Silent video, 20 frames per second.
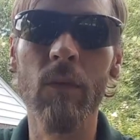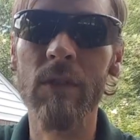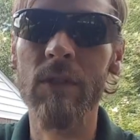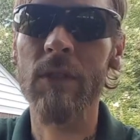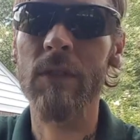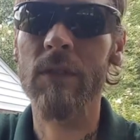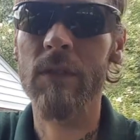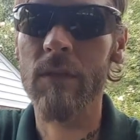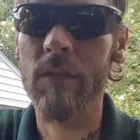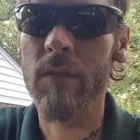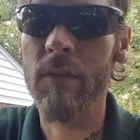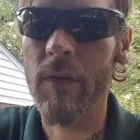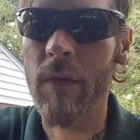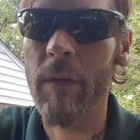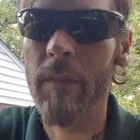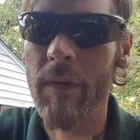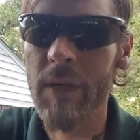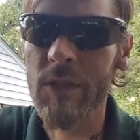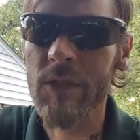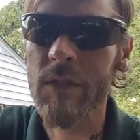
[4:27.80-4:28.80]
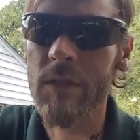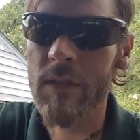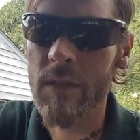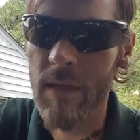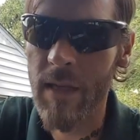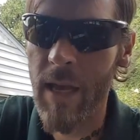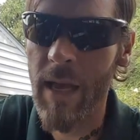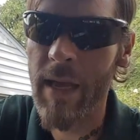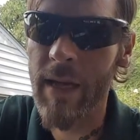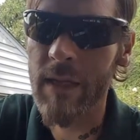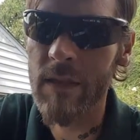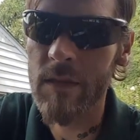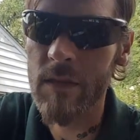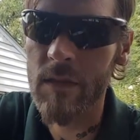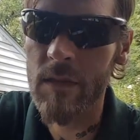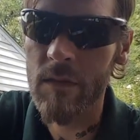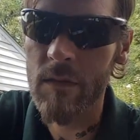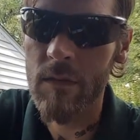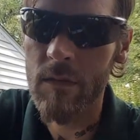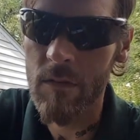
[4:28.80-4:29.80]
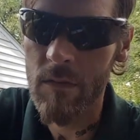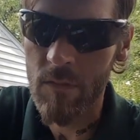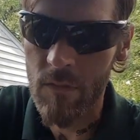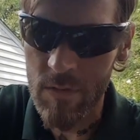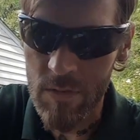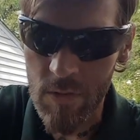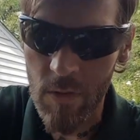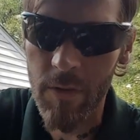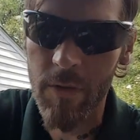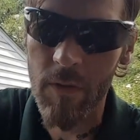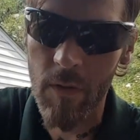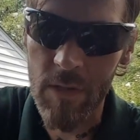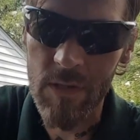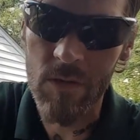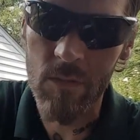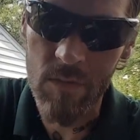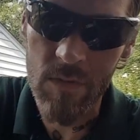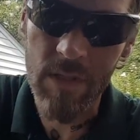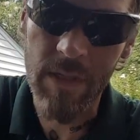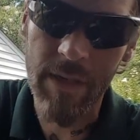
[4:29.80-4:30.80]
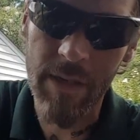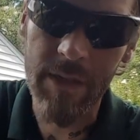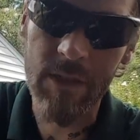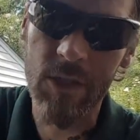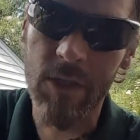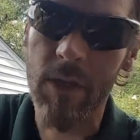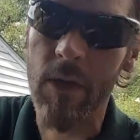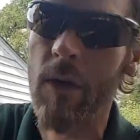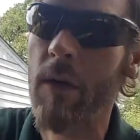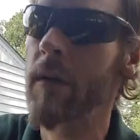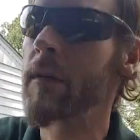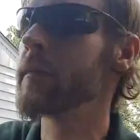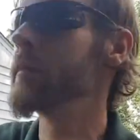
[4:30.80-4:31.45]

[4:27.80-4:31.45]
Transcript: which is your emission gas recirculation, is EGR.